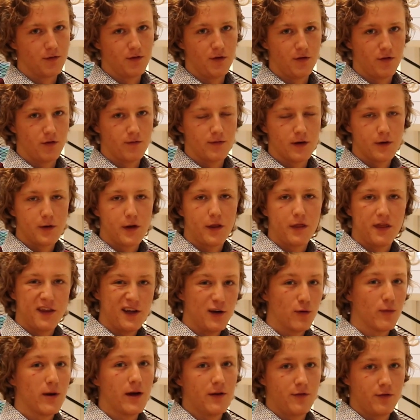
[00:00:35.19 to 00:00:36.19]
So it's a very
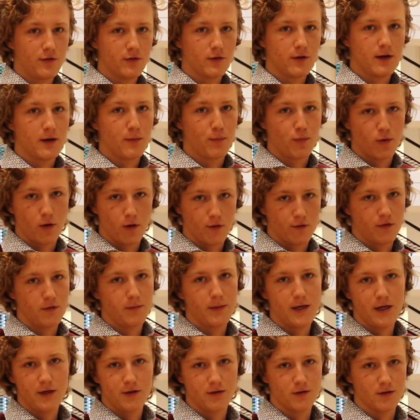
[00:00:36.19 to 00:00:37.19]
theoretical
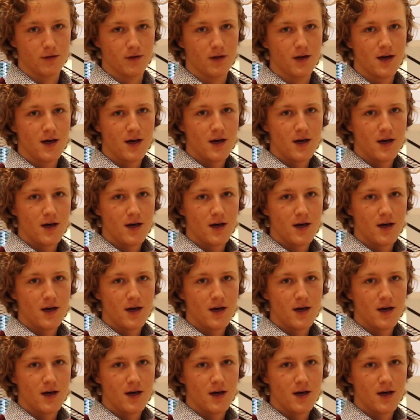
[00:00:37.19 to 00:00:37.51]
approximation.